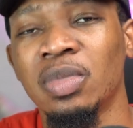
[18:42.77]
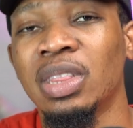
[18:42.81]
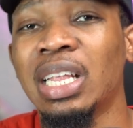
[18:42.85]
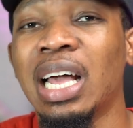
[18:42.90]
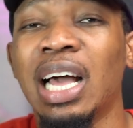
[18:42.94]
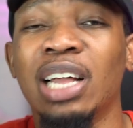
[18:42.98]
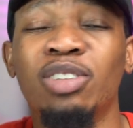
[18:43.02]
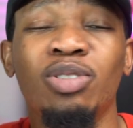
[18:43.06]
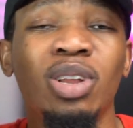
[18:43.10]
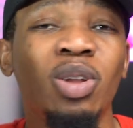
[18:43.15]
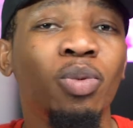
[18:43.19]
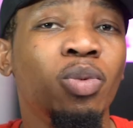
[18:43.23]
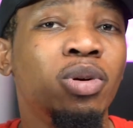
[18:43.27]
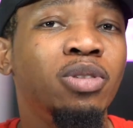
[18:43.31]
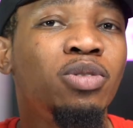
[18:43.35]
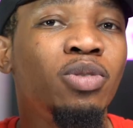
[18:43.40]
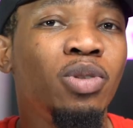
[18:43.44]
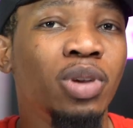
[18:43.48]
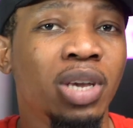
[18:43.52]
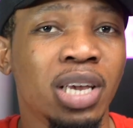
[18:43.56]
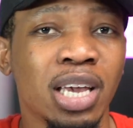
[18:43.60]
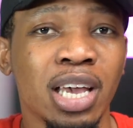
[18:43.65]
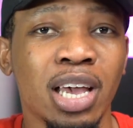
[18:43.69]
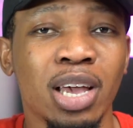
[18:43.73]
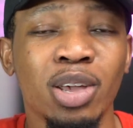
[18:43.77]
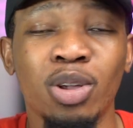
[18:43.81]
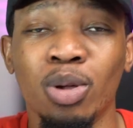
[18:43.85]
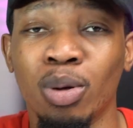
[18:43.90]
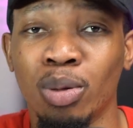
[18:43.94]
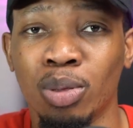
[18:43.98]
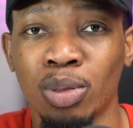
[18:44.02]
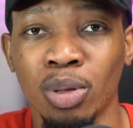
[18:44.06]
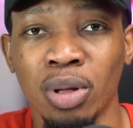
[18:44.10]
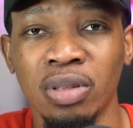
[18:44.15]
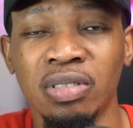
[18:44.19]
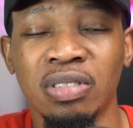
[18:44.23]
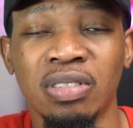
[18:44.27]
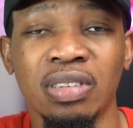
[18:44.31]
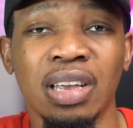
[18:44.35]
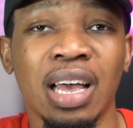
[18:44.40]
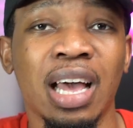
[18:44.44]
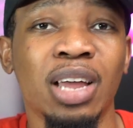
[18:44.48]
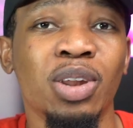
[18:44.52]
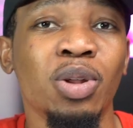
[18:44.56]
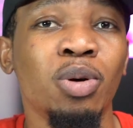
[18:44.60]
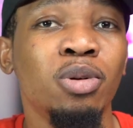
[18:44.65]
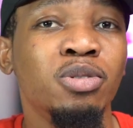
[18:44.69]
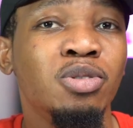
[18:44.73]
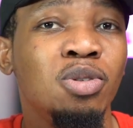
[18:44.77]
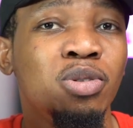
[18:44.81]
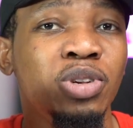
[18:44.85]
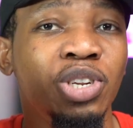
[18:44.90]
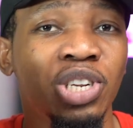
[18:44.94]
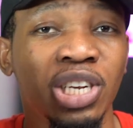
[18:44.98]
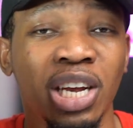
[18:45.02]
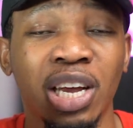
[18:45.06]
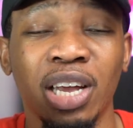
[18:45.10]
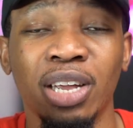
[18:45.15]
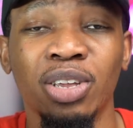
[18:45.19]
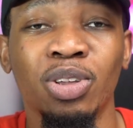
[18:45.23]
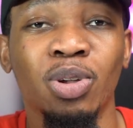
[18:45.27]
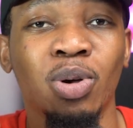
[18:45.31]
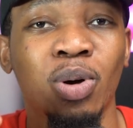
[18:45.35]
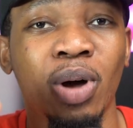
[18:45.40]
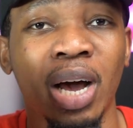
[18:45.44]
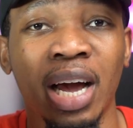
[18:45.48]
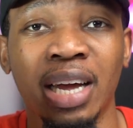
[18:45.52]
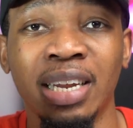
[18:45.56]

Now, I actually want to hear your thoughts and also share your